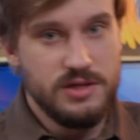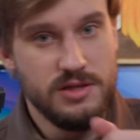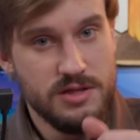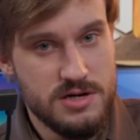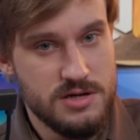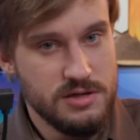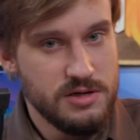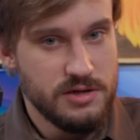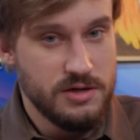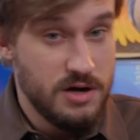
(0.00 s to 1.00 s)

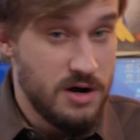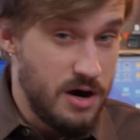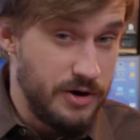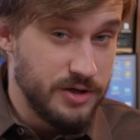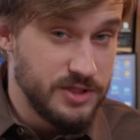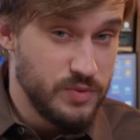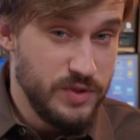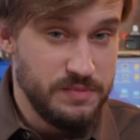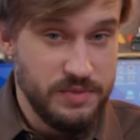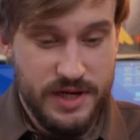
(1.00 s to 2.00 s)
long Arca
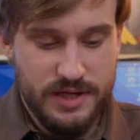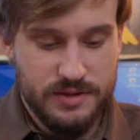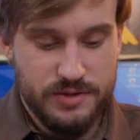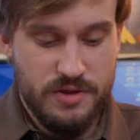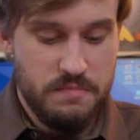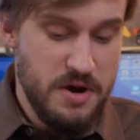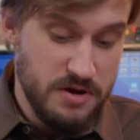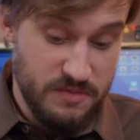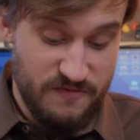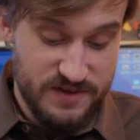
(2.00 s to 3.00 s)
Swiss plate to the
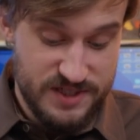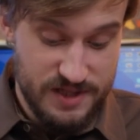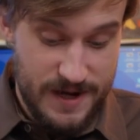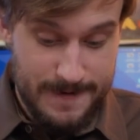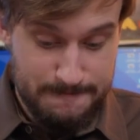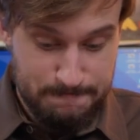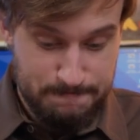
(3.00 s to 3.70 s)
bottom of the sled.